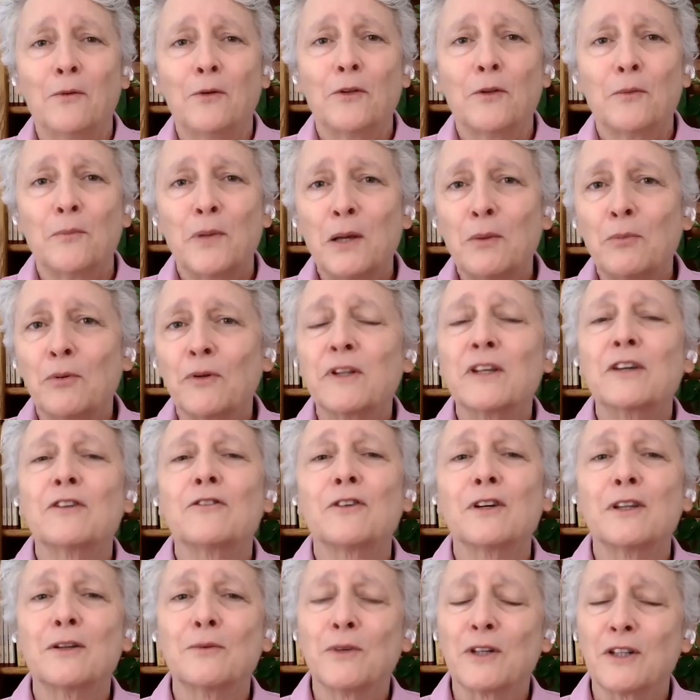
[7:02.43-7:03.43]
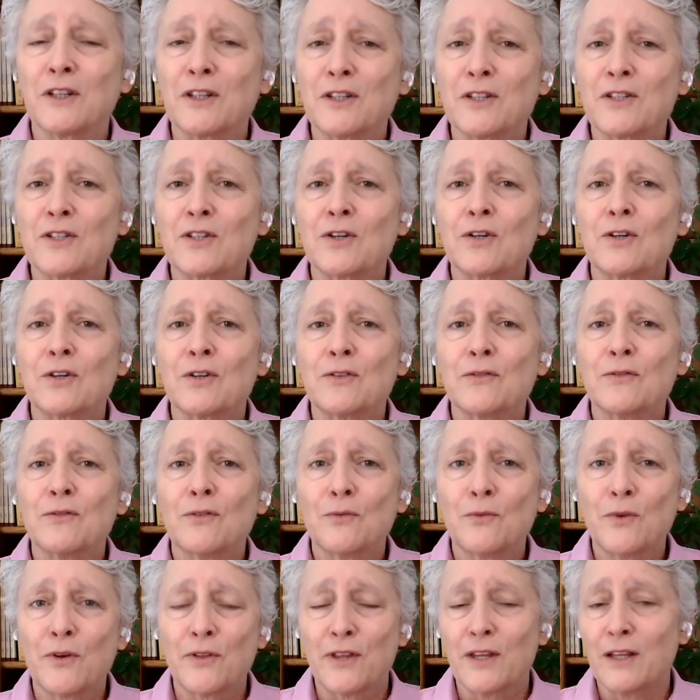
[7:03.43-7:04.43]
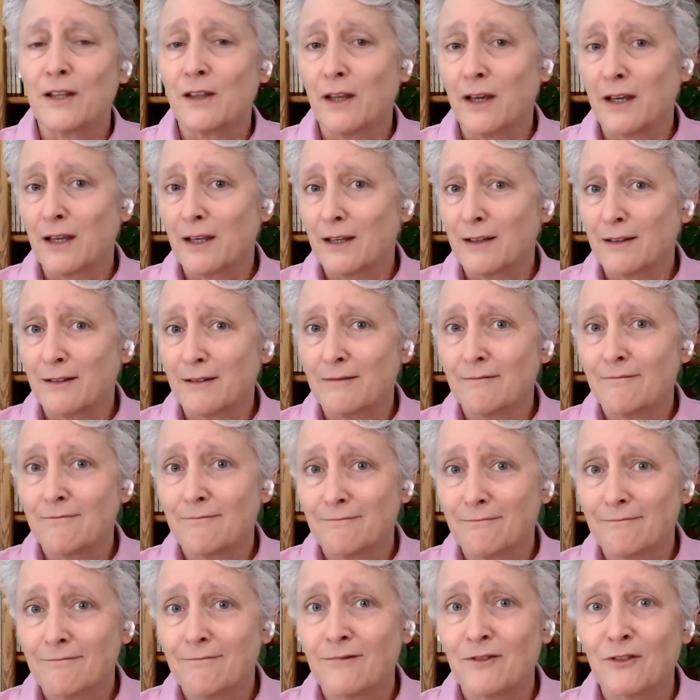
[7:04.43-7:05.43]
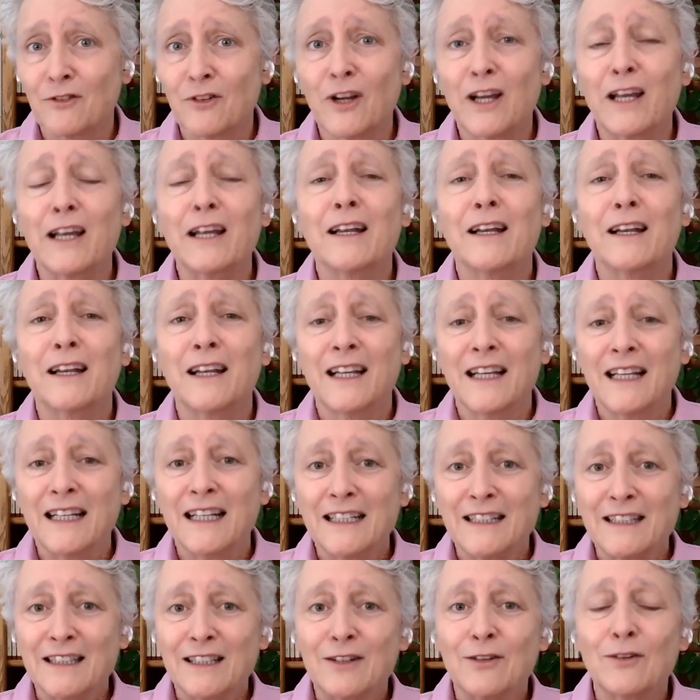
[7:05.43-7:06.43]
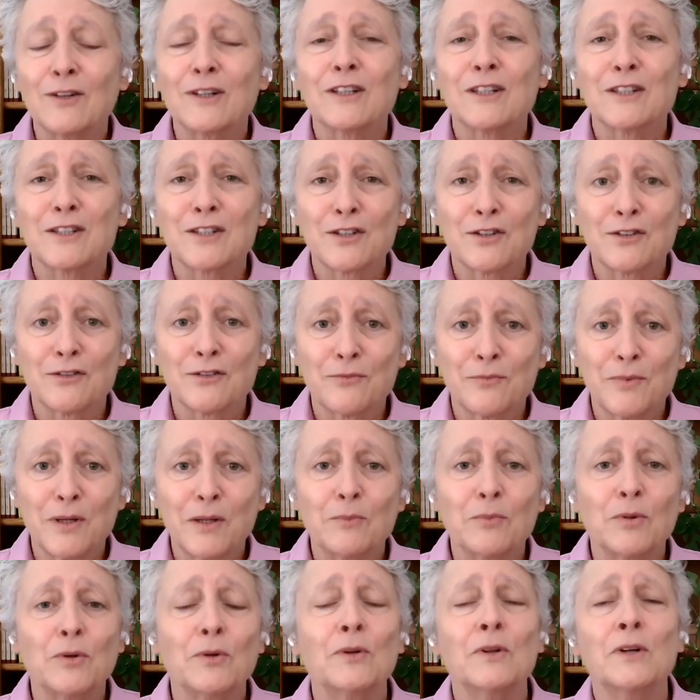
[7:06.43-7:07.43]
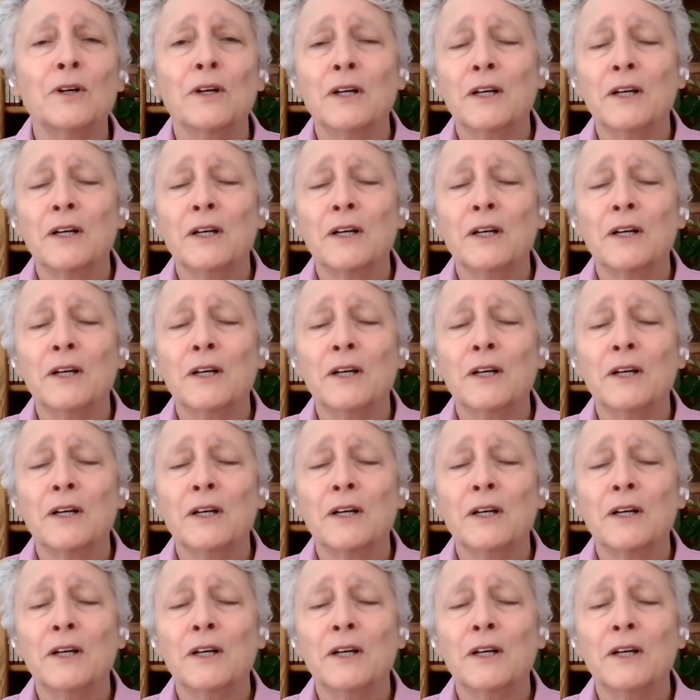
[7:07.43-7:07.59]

will the people that you really want to serve with it like it, right? Is it going to serve people?